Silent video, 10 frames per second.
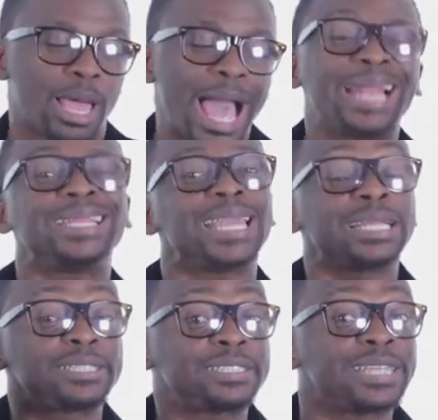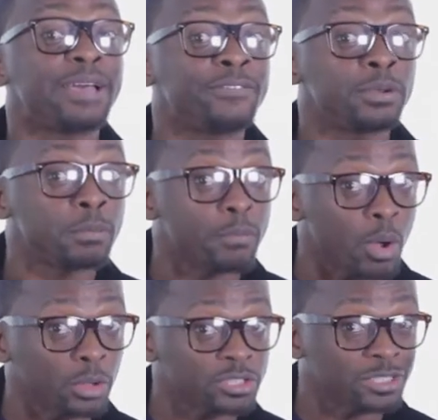and get seven
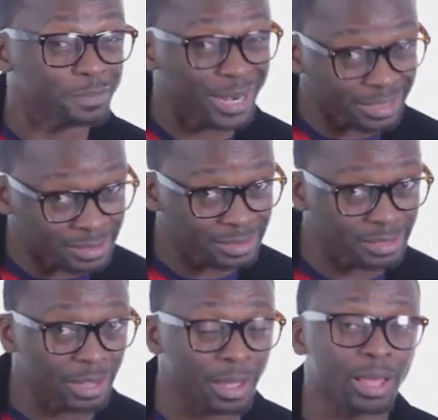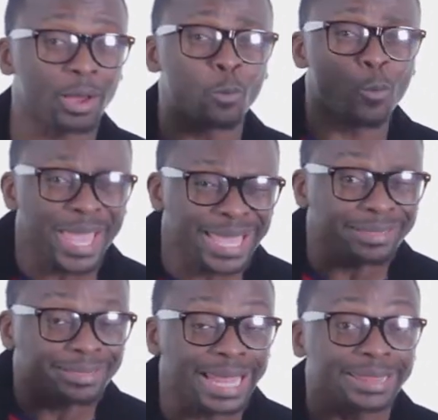more spirits
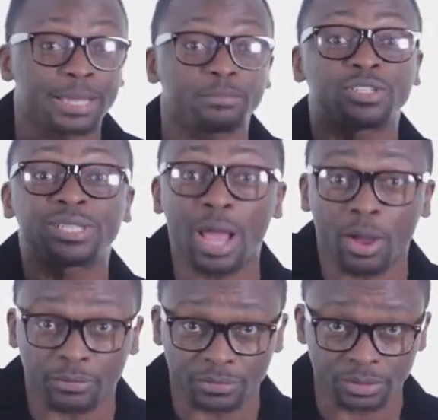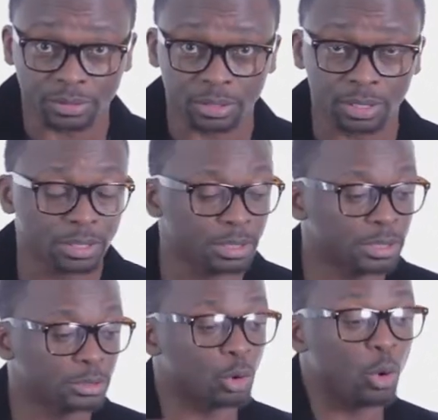weaker than themselves
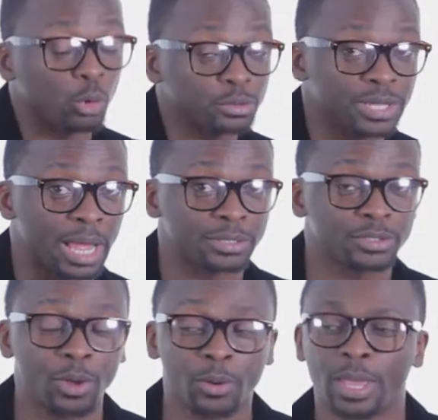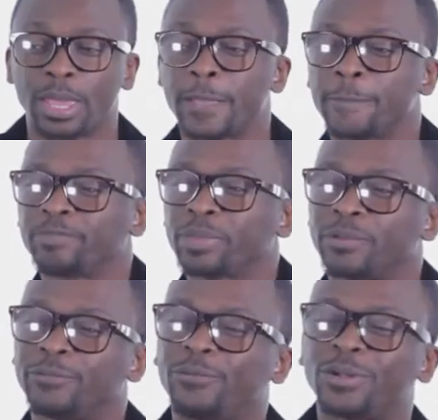to host her. So
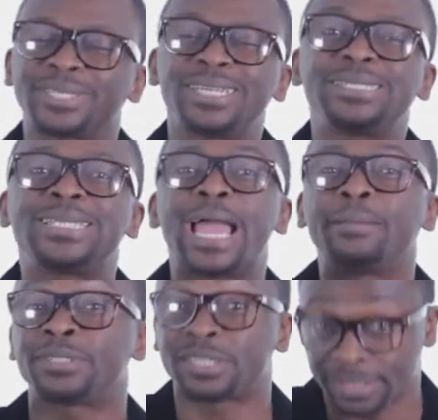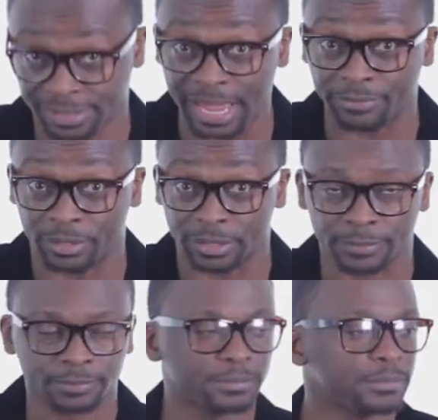14 times 7
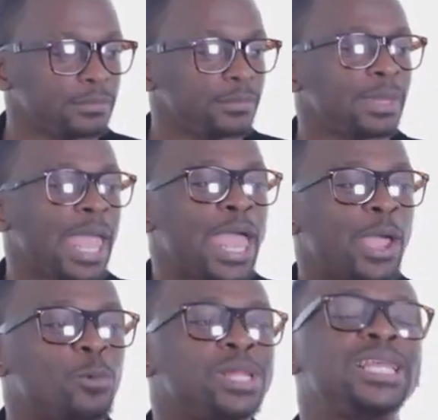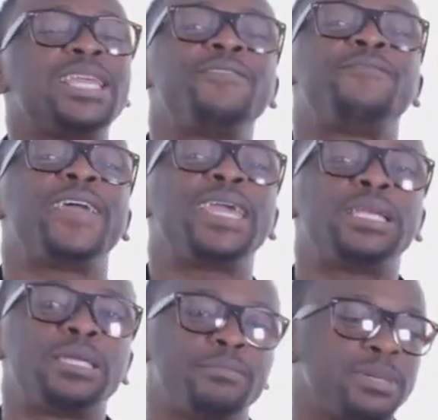will
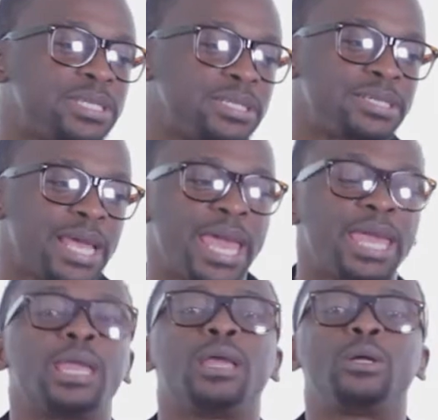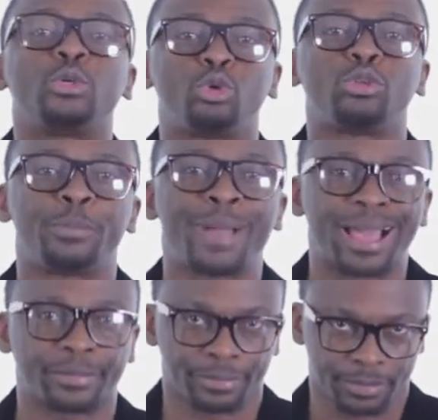invade Mrs. A. Do the
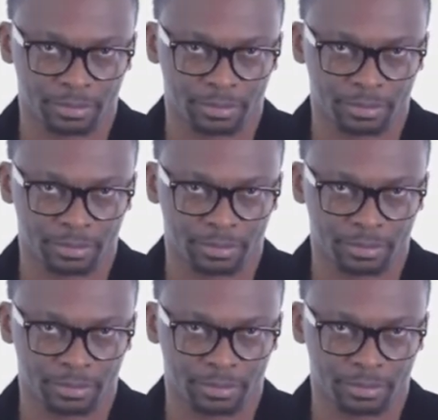math.